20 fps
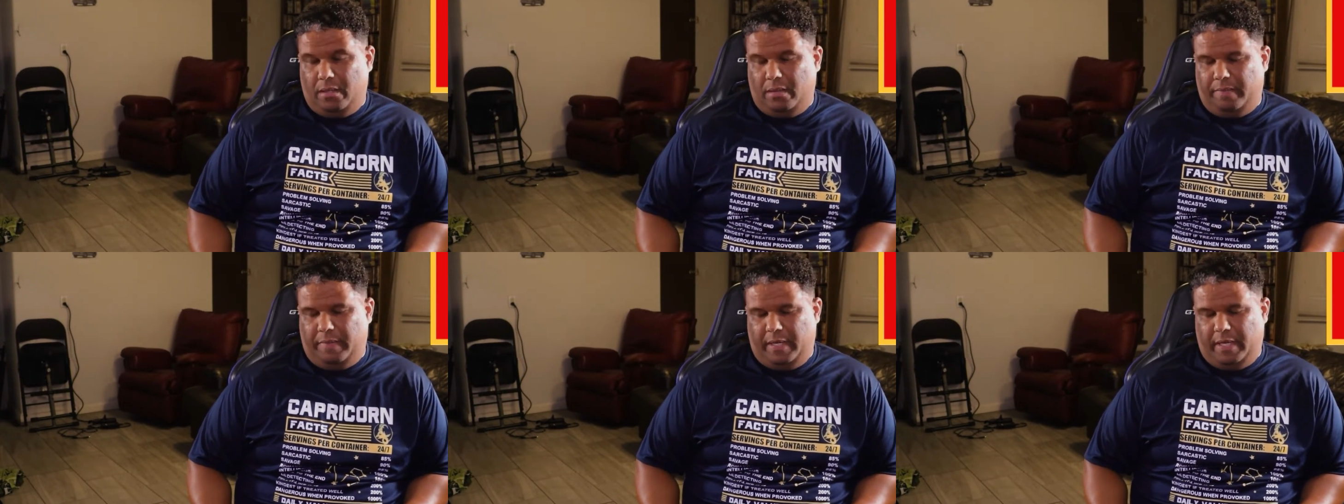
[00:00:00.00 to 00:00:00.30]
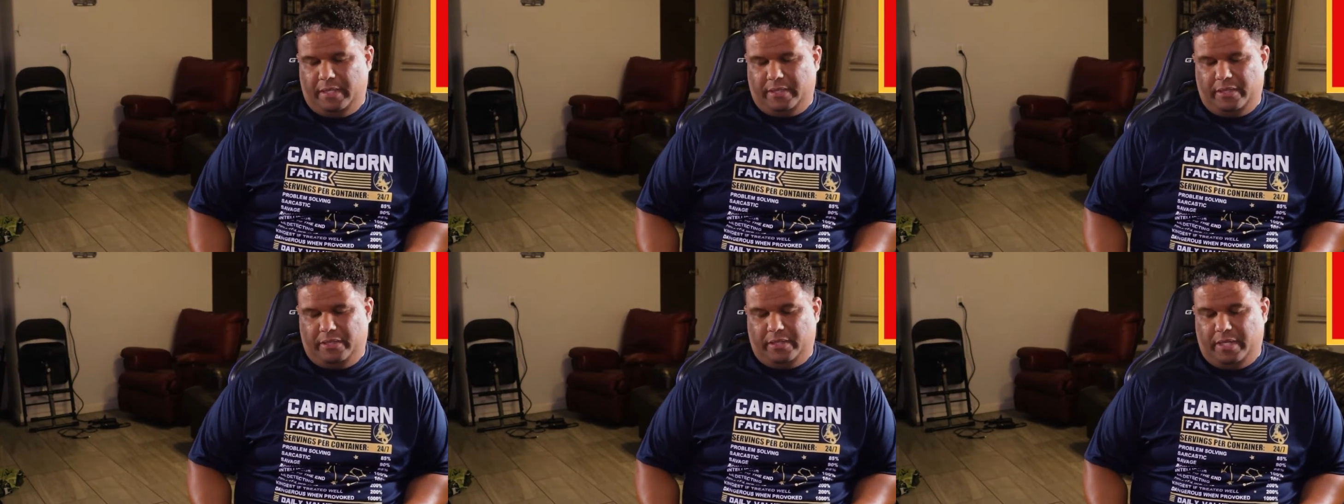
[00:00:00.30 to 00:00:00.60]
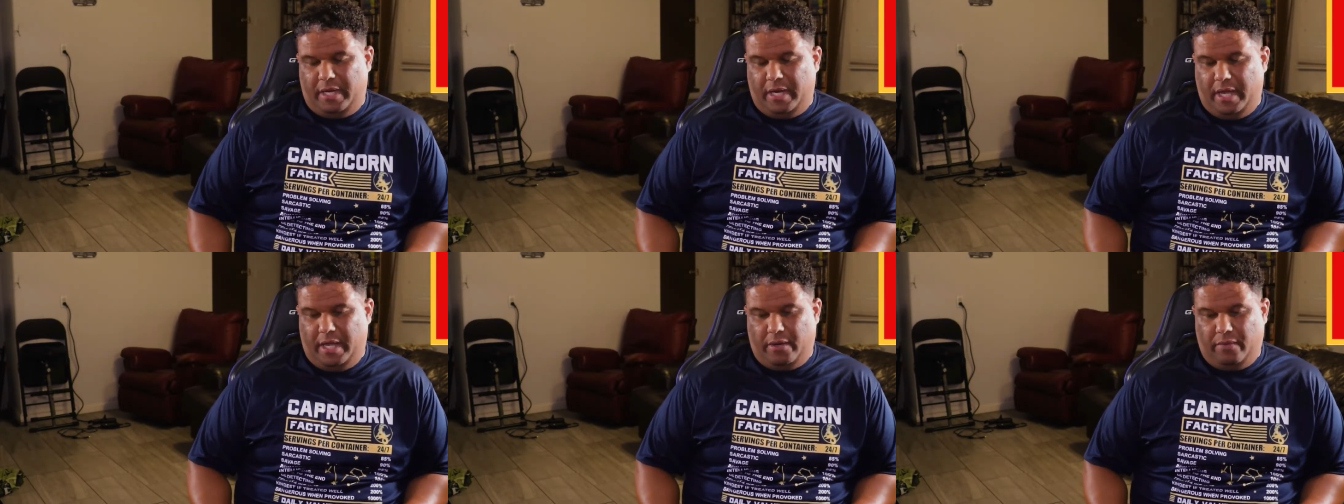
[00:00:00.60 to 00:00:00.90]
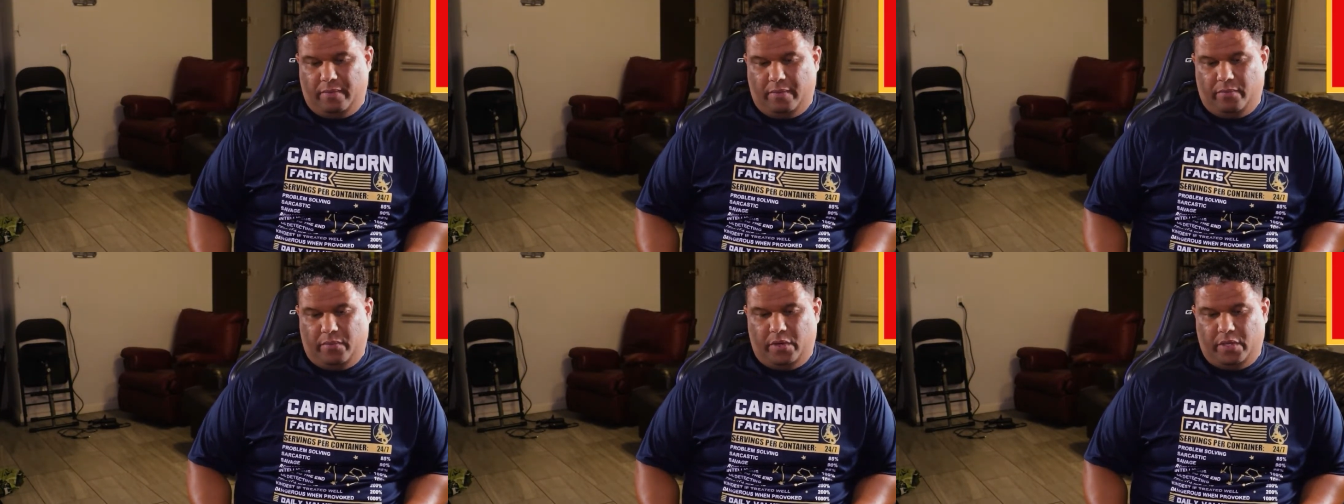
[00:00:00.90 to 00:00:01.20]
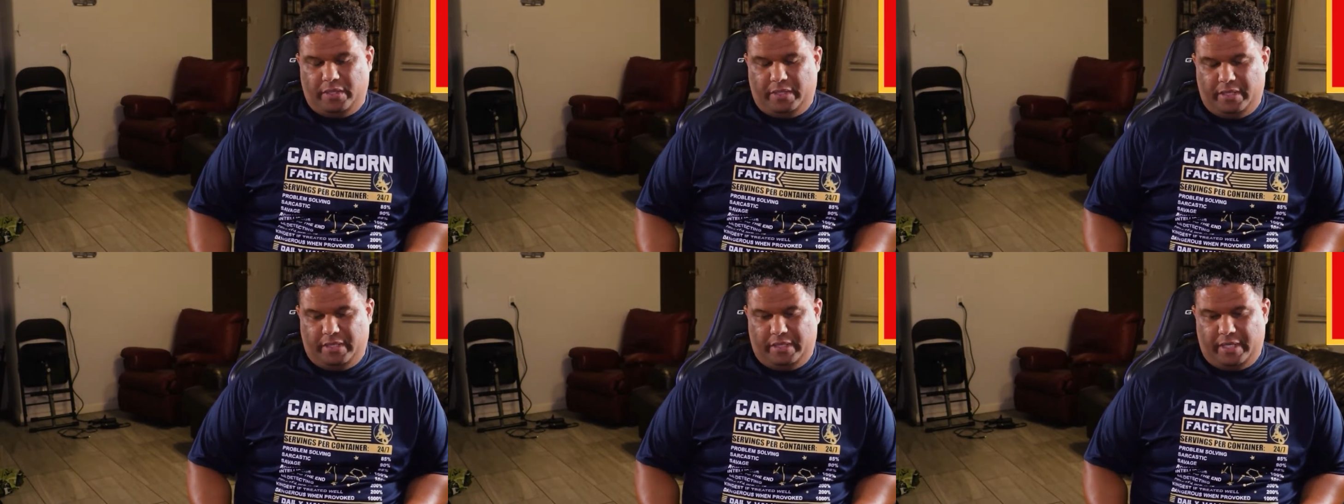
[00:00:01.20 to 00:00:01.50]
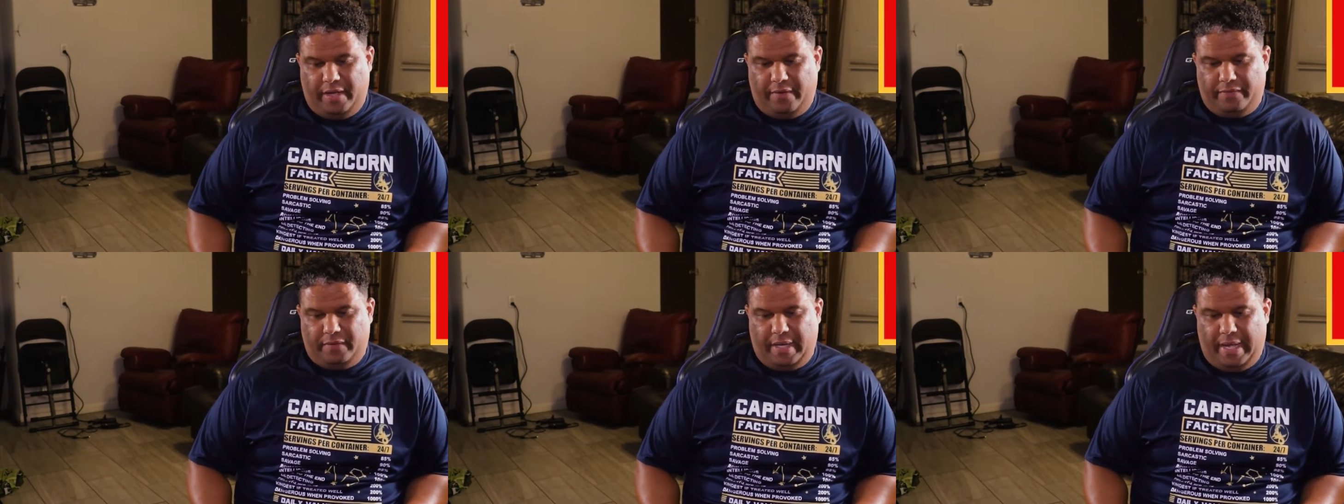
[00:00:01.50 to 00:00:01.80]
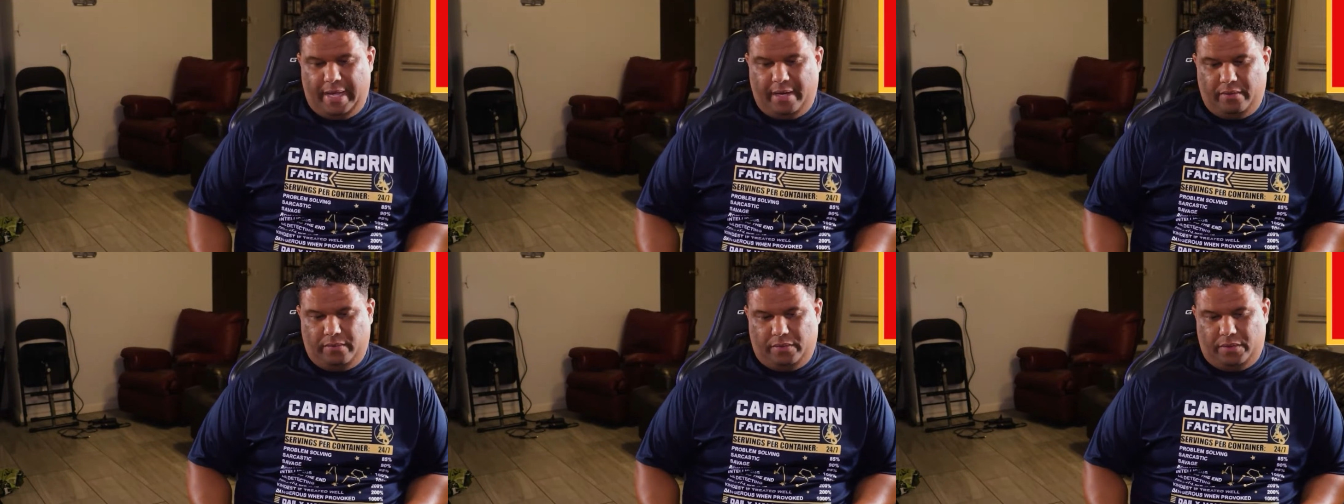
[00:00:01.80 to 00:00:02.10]
because there's another one where it's a
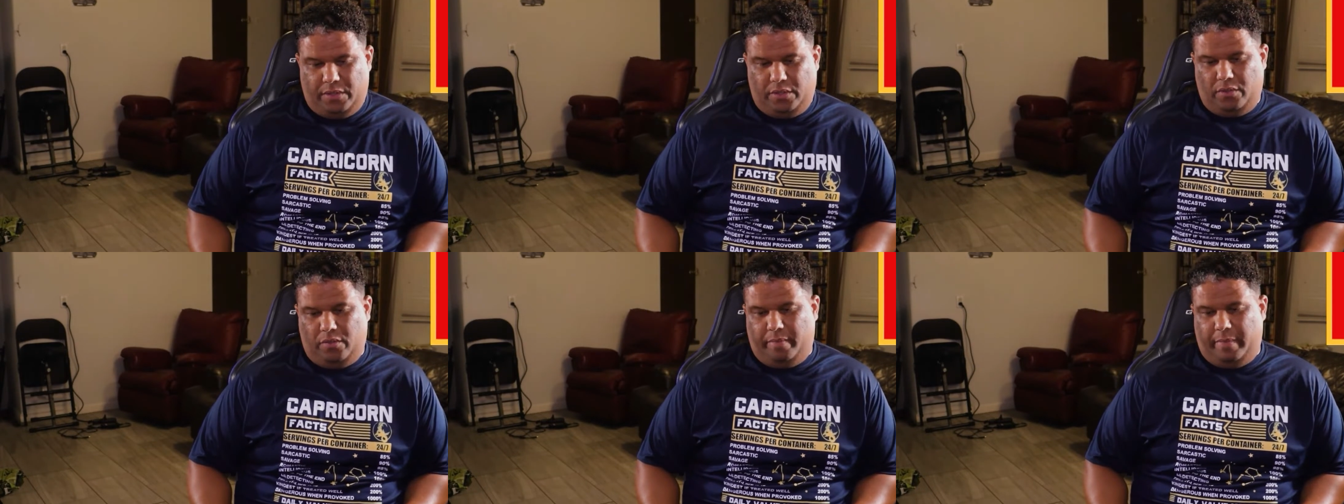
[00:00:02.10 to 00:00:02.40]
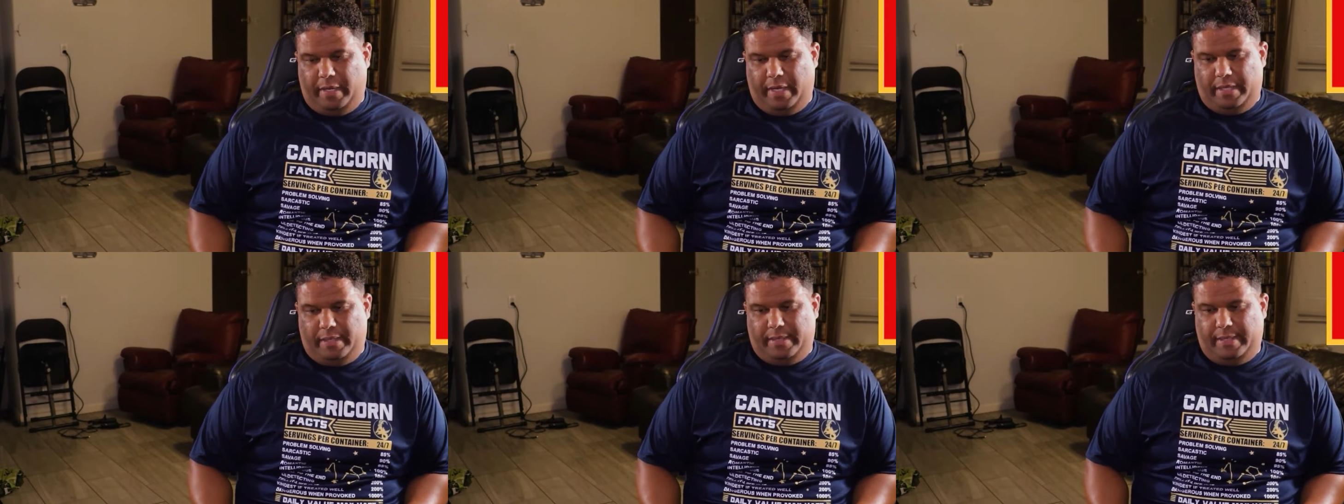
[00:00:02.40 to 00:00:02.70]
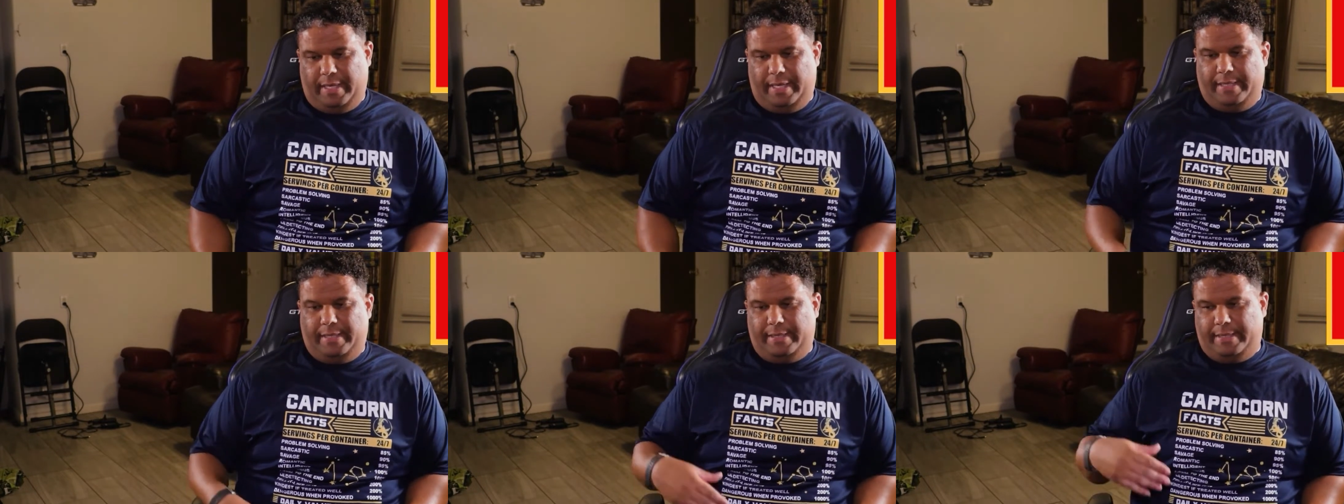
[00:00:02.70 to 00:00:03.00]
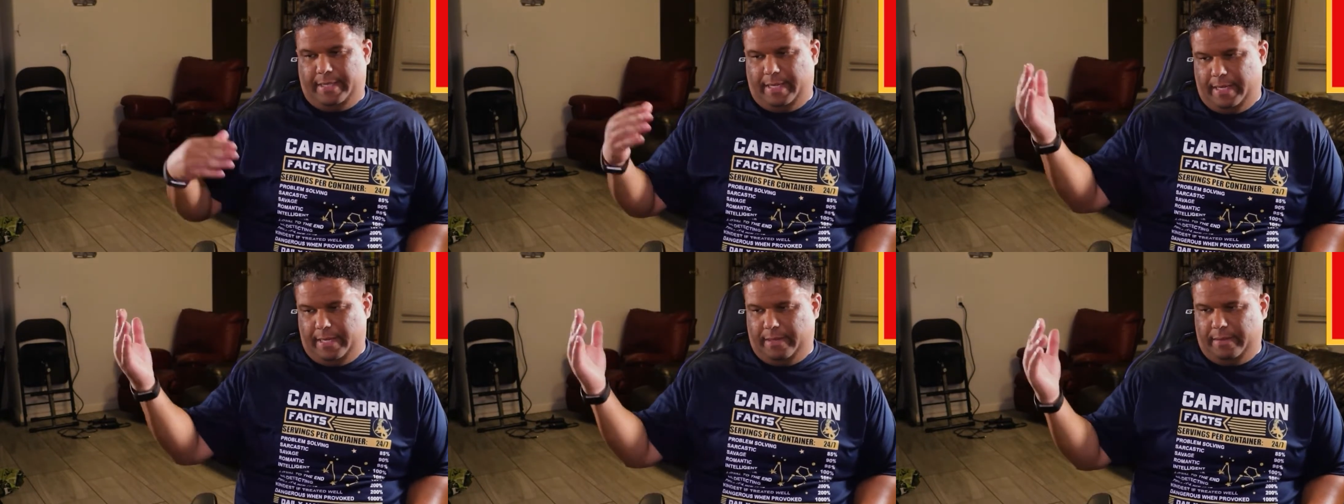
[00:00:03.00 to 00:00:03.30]
self-titled too, but it's